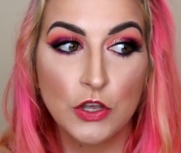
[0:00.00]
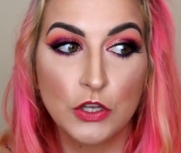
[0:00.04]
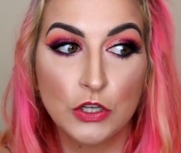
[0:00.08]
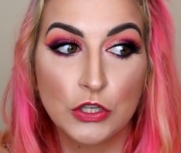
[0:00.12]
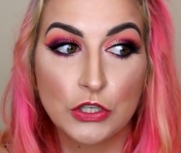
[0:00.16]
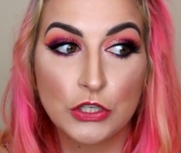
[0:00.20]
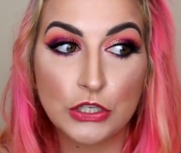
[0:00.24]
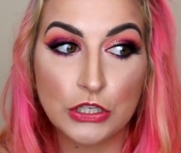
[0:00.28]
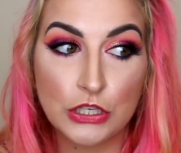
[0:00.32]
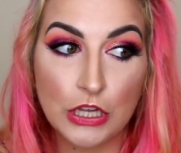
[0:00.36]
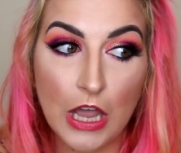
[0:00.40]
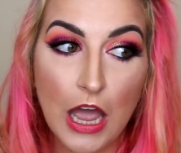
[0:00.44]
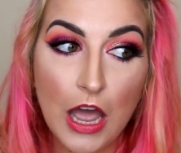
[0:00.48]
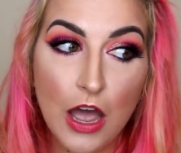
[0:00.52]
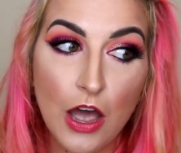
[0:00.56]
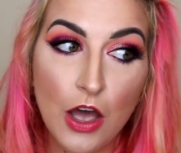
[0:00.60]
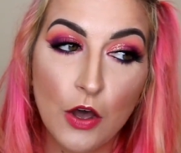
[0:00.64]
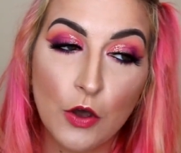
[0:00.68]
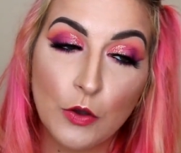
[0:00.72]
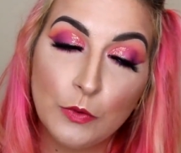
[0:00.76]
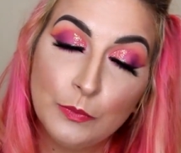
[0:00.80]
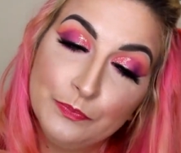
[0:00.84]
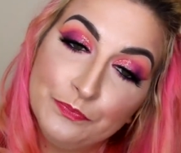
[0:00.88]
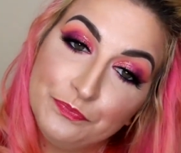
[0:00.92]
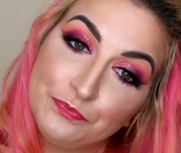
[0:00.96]
So
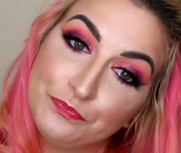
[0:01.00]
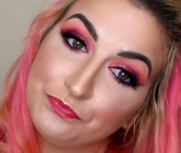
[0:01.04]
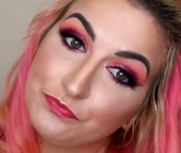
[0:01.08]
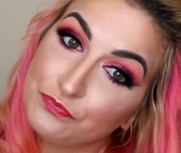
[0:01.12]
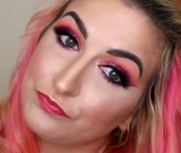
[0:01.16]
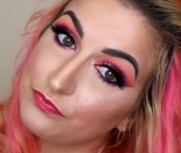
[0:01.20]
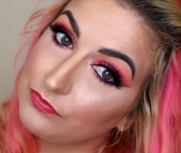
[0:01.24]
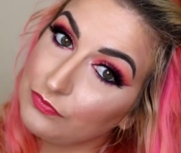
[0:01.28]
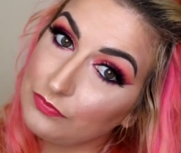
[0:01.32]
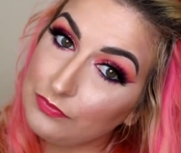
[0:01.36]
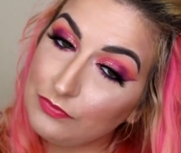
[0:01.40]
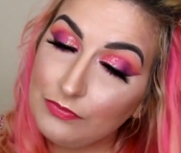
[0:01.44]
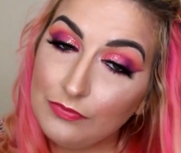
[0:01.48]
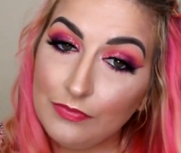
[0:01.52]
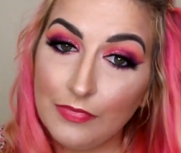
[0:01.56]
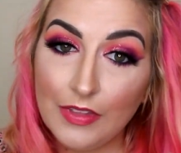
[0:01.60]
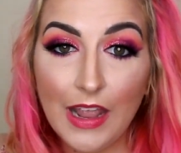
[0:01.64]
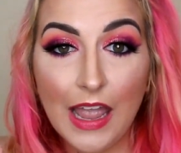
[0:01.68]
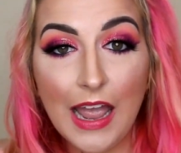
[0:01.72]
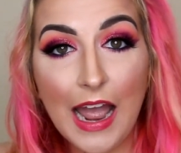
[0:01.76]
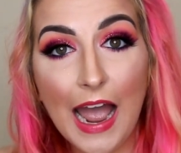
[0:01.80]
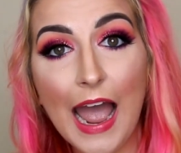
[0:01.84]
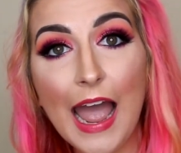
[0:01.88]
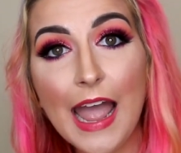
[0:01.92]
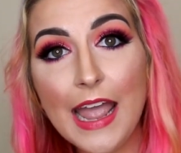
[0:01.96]

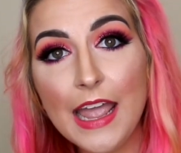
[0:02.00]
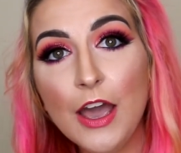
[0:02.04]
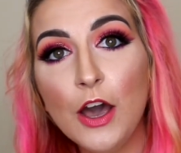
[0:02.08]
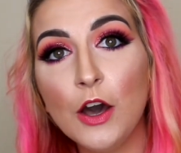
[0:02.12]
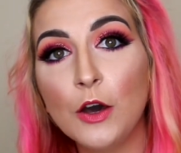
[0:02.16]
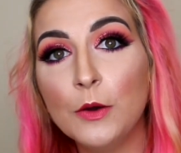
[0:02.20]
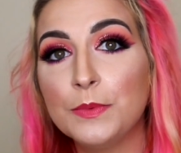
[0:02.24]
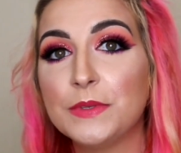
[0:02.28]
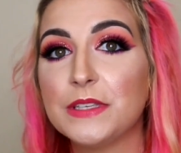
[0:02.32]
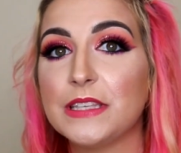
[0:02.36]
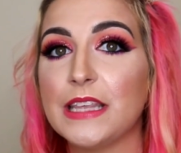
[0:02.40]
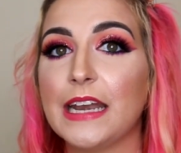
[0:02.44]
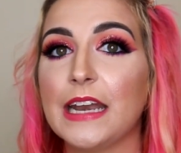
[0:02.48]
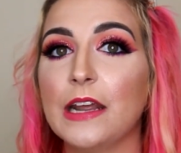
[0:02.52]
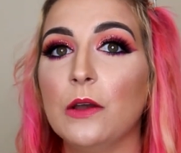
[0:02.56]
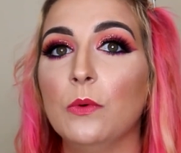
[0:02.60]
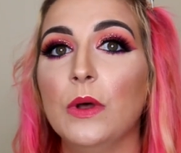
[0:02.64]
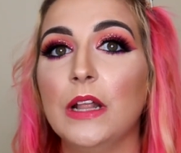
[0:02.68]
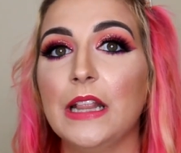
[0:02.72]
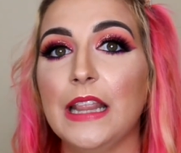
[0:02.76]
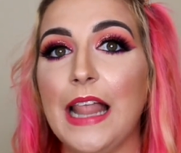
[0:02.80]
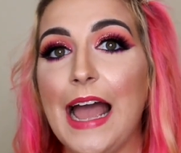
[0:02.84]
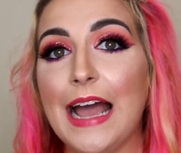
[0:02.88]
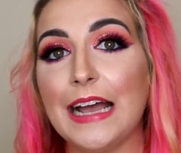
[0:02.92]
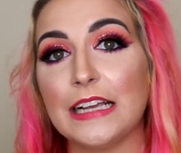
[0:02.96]
high hopes that it
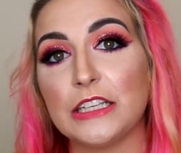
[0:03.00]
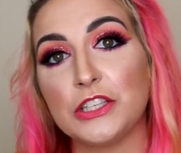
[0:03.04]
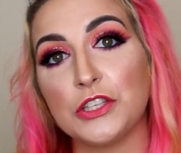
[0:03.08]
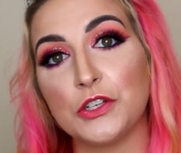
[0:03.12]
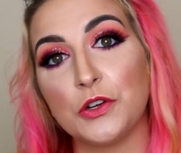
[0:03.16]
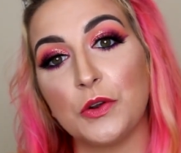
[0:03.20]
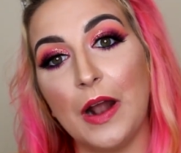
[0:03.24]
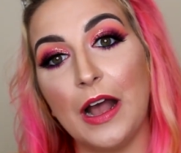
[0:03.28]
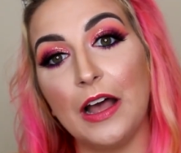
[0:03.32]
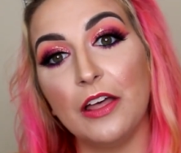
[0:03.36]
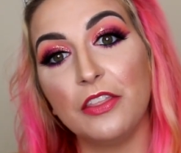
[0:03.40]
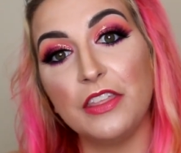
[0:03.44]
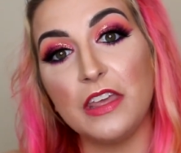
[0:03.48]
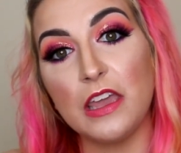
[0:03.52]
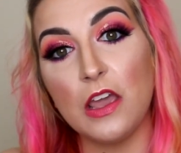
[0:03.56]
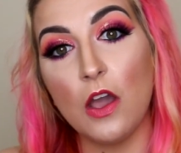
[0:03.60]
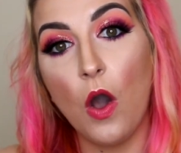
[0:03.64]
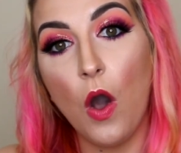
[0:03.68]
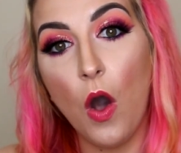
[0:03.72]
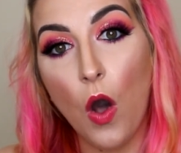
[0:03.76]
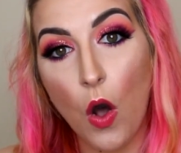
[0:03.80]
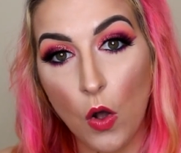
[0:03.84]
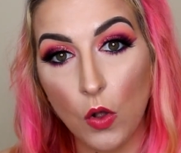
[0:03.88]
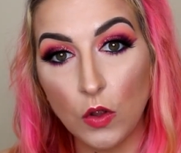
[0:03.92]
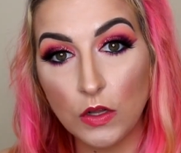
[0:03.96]
will last throughout the
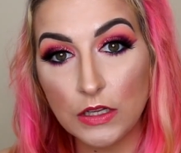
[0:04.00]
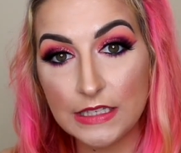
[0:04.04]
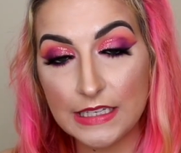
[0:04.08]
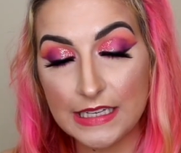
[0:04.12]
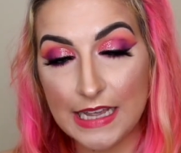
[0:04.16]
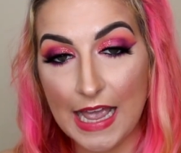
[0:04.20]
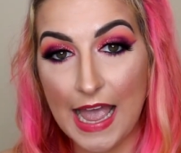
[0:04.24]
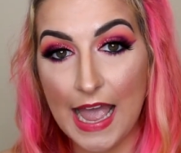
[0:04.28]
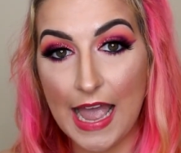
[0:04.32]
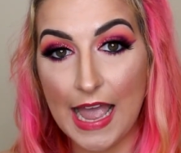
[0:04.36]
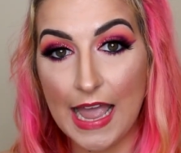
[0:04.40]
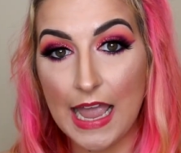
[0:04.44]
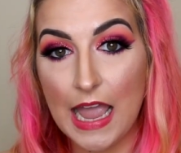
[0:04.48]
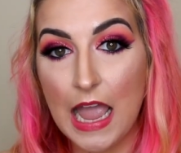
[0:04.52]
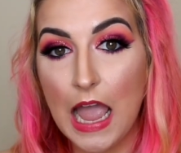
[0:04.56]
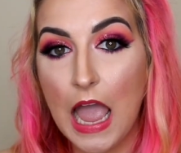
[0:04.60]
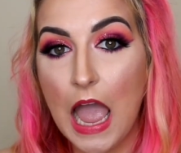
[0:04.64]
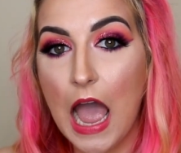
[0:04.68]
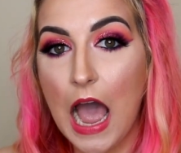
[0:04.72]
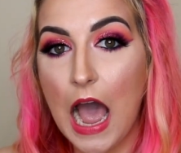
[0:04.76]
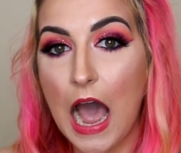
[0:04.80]
whole day.